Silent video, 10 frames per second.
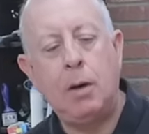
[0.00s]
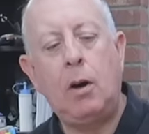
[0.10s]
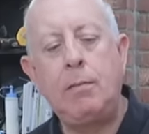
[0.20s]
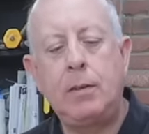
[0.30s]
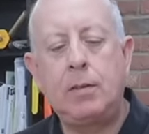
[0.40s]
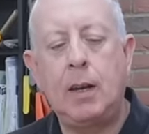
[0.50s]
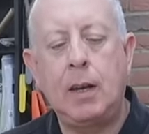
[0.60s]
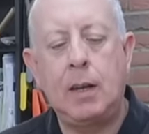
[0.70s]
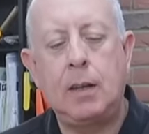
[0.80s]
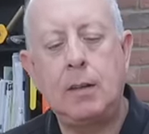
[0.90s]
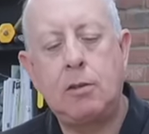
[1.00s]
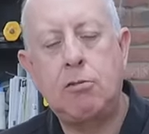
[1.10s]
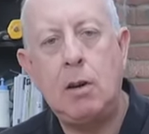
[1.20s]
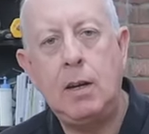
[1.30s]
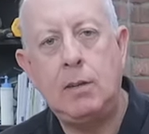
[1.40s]
But obviously the
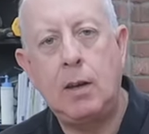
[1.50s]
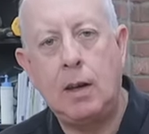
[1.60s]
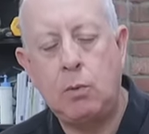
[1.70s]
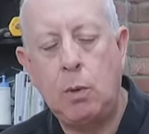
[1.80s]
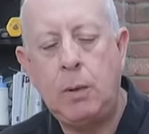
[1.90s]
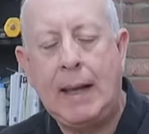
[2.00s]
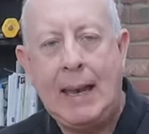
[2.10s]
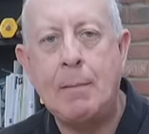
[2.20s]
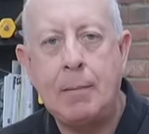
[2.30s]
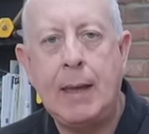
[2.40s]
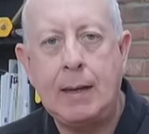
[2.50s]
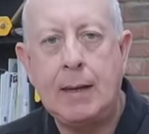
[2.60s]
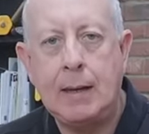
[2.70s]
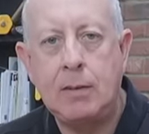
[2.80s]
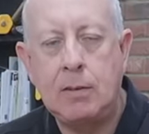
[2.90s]
straight edge, when we clamp that
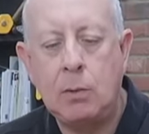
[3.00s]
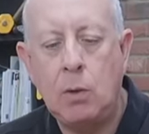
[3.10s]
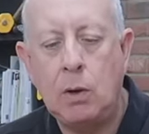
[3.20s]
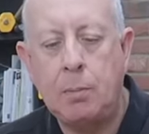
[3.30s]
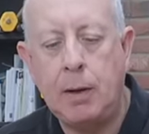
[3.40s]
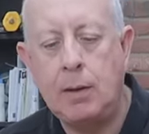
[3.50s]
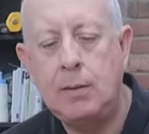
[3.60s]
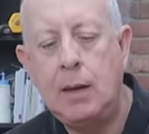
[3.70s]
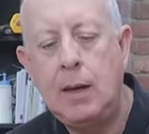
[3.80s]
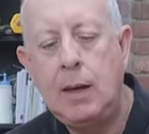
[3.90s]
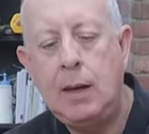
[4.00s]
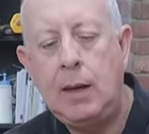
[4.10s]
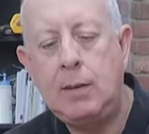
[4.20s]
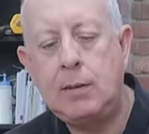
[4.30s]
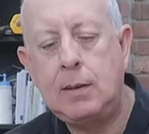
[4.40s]
down to the workpiece,
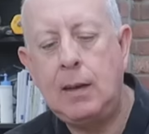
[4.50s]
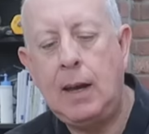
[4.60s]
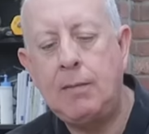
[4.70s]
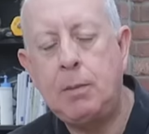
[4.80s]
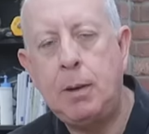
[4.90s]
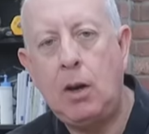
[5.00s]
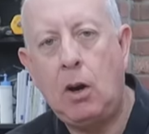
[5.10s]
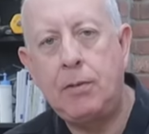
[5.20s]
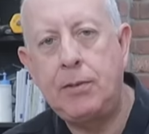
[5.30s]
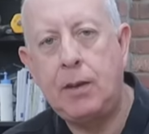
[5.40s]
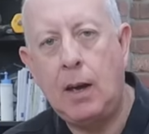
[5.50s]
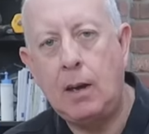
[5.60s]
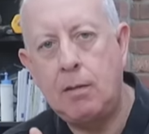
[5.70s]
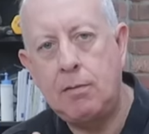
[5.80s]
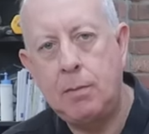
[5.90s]
is going to have to be
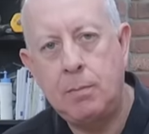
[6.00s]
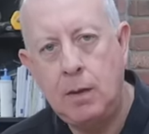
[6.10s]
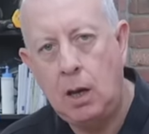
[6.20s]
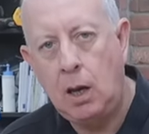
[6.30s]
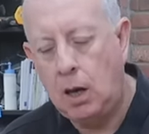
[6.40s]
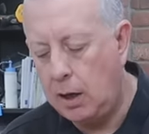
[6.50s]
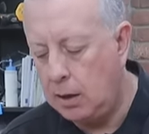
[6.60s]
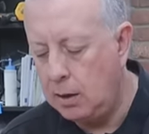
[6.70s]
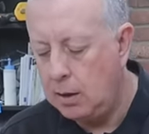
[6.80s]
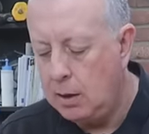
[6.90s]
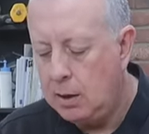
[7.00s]
offset from the line.